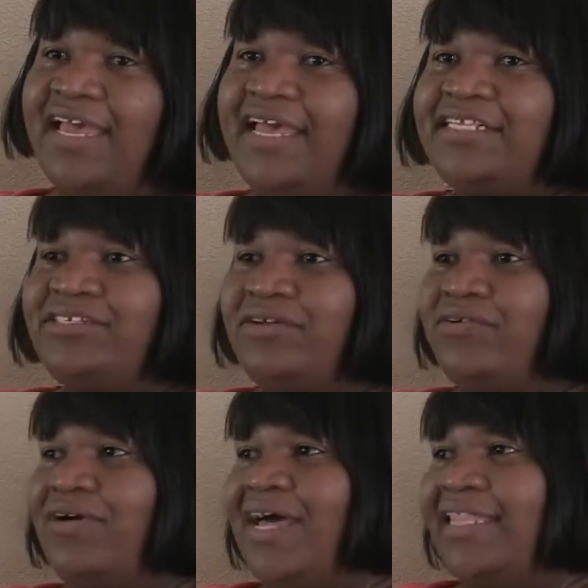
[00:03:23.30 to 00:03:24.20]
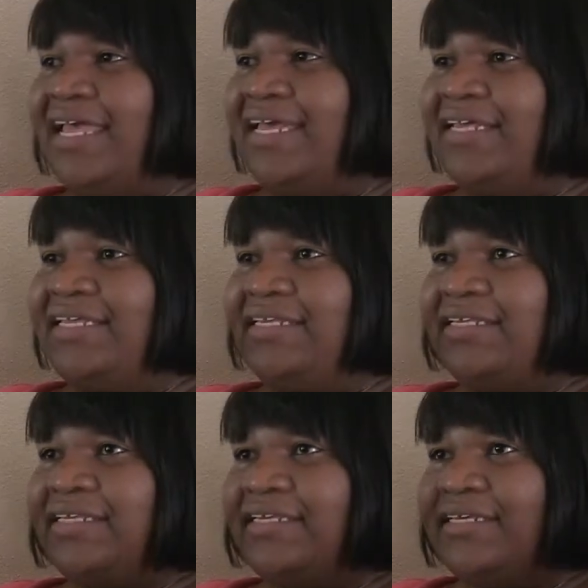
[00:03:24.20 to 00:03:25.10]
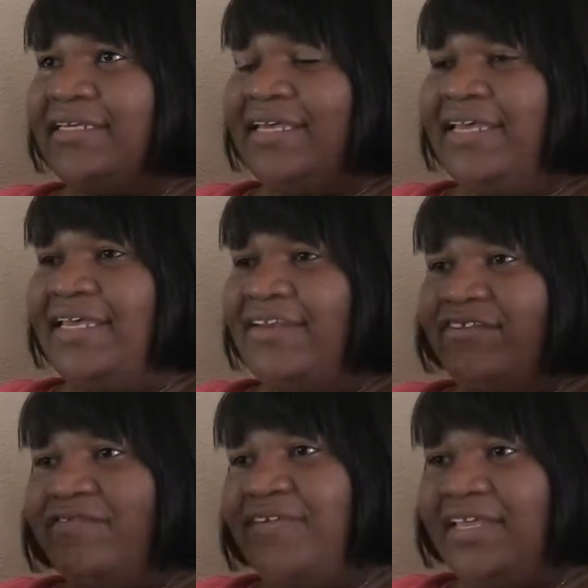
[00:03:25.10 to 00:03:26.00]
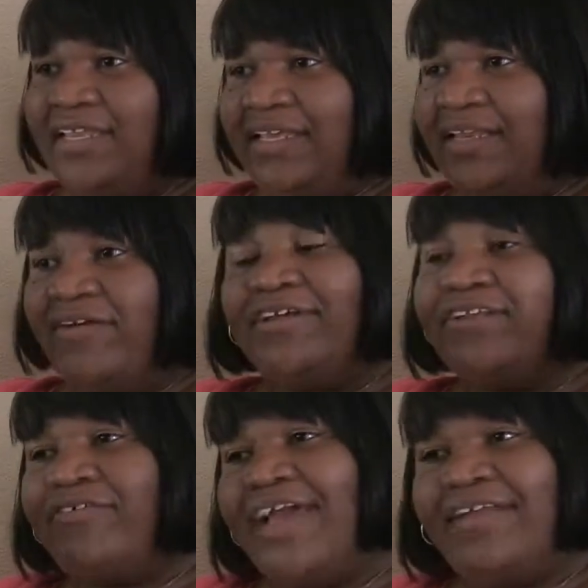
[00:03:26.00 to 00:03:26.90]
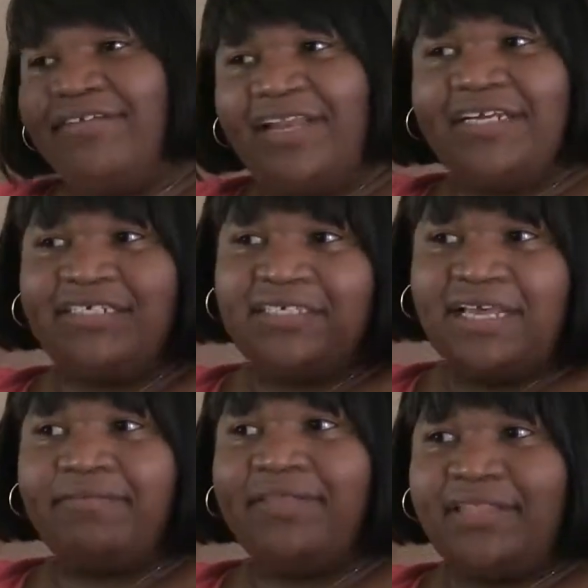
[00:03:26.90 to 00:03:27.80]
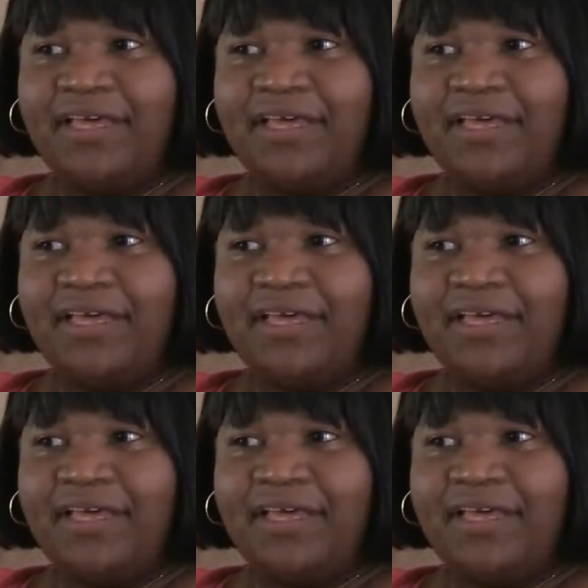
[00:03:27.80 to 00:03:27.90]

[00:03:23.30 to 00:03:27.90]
and so I like intervening or interacting, I should say, with